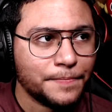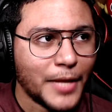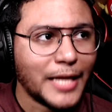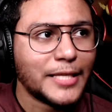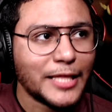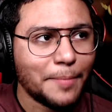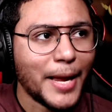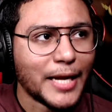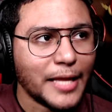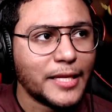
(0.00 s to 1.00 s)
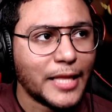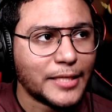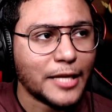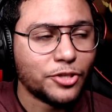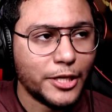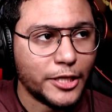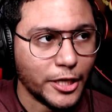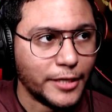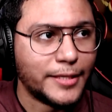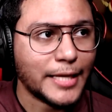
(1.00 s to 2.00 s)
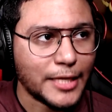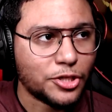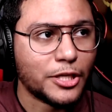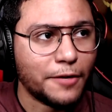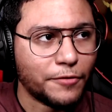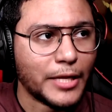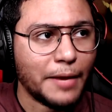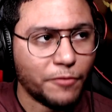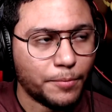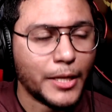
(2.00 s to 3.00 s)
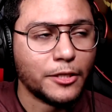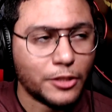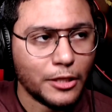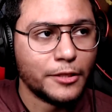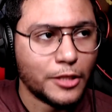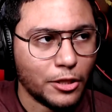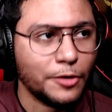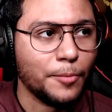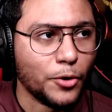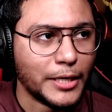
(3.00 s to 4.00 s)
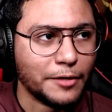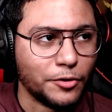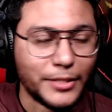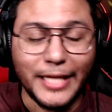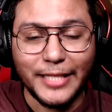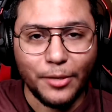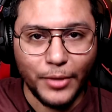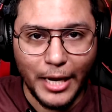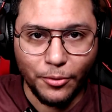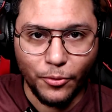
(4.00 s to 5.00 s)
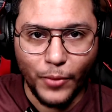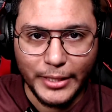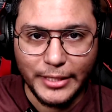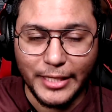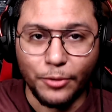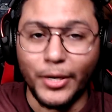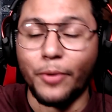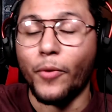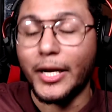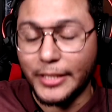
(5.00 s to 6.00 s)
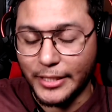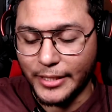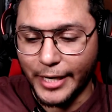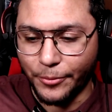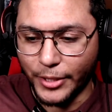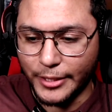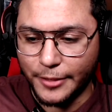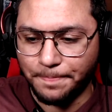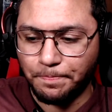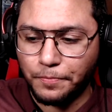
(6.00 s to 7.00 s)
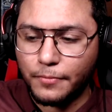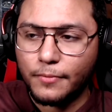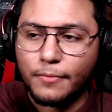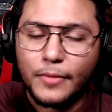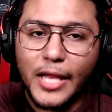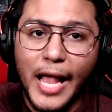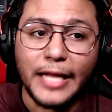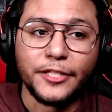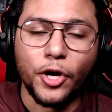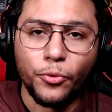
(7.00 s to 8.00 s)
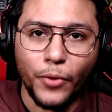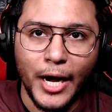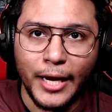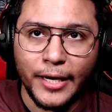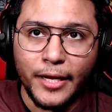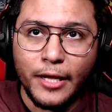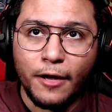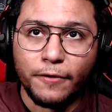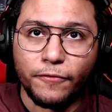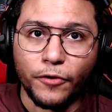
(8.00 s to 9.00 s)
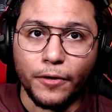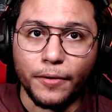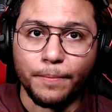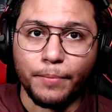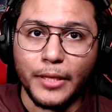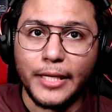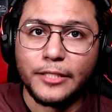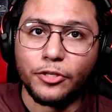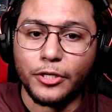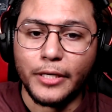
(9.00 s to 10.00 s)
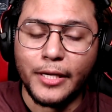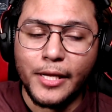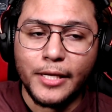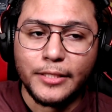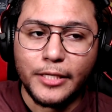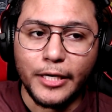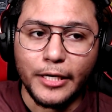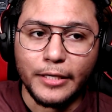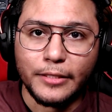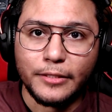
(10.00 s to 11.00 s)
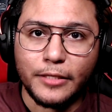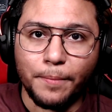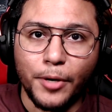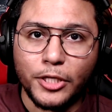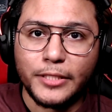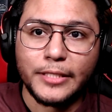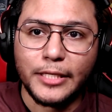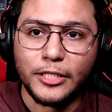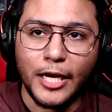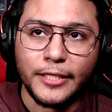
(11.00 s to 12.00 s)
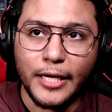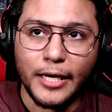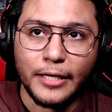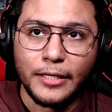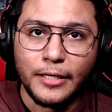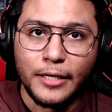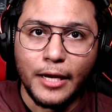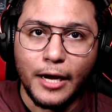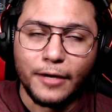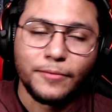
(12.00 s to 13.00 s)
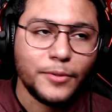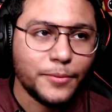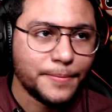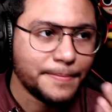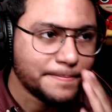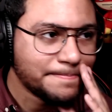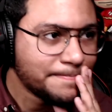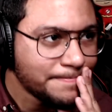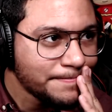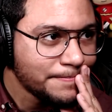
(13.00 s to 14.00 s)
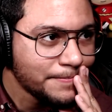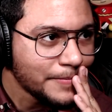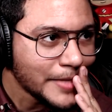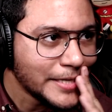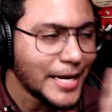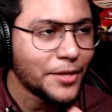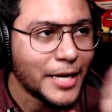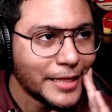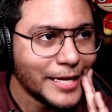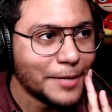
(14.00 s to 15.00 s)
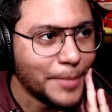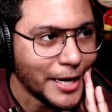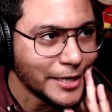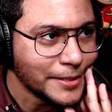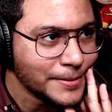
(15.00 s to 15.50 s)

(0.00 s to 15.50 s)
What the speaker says: I take that back. I think that's actually good. That's actually good for the game, for players to learn more heroes. That's not what I wanted to say. What I wanted to say was I don't want for Blizzard to push this agenda. Now that I think about it,